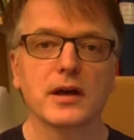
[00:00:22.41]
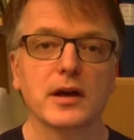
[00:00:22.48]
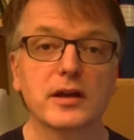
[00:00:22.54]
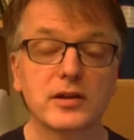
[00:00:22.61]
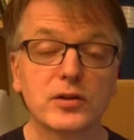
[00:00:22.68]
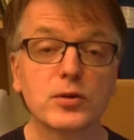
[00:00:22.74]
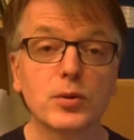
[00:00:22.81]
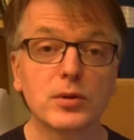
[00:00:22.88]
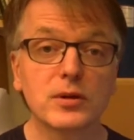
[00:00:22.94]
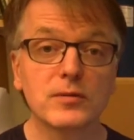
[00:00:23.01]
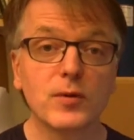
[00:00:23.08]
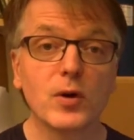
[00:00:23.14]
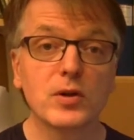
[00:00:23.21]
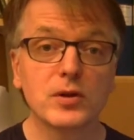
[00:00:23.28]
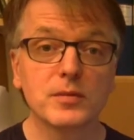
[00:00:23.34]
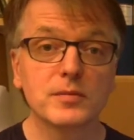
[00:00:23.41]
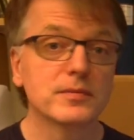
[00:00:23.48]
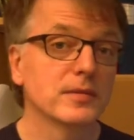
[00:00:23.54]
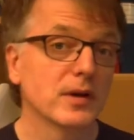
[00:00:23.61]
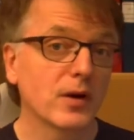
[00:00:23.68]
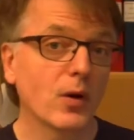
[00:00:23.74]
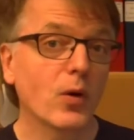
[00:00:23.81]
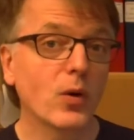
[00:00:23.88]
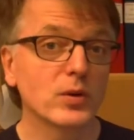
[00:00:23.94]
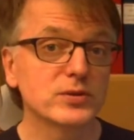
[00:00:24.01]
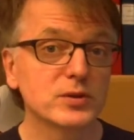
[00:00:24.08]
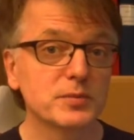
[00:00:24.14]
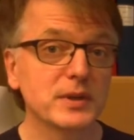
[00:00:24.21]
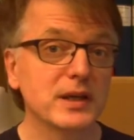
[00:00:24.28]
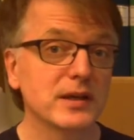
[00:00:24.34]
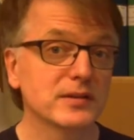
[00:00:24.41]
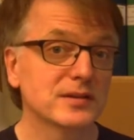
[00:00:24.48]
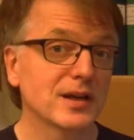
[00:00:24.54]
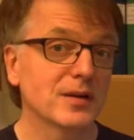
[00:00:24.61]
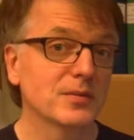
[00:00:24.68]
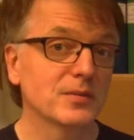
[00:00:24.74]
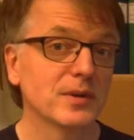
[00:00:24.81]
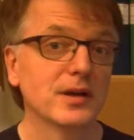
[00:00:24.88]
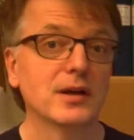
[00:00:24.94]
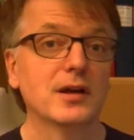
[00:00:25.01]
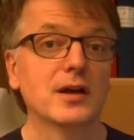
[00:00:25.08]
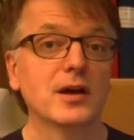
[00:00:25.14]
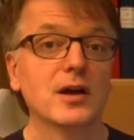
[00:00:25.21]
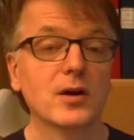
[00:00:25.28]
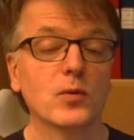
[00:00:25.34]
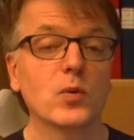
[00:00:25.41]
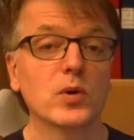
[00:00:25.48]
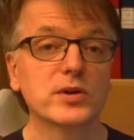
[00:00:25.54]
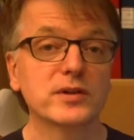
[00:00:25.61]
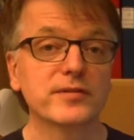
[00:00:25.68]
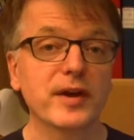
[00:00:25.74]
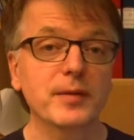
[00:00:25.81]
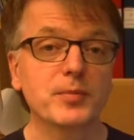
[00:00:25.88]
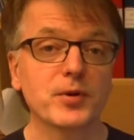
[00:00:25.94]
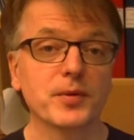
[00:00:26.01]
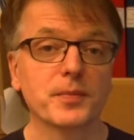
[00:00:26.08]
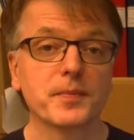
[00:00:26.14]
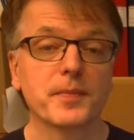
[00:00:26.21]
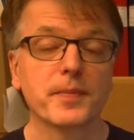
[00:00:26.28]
And the total volume also being some water vapor.